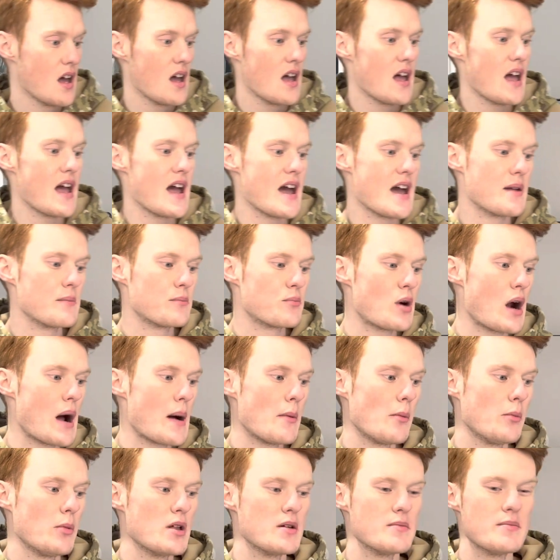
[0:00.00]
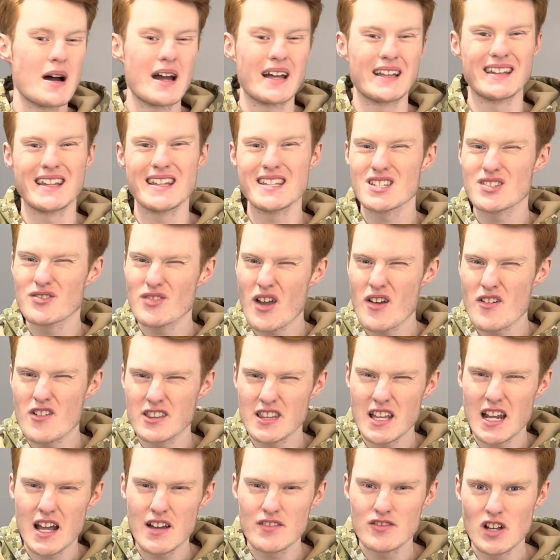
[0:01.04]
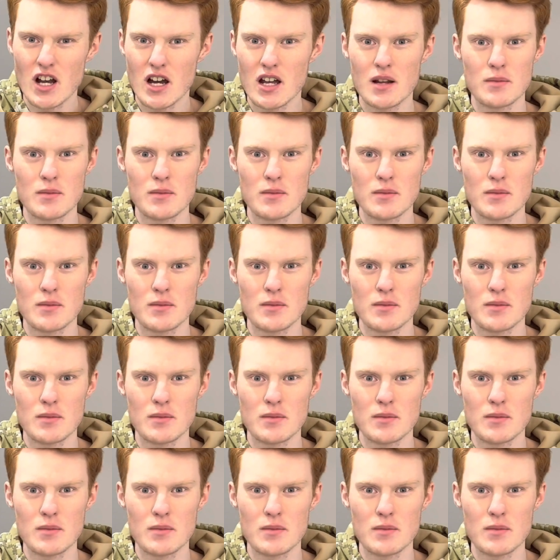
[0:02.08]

and probably my least favorite that I've done.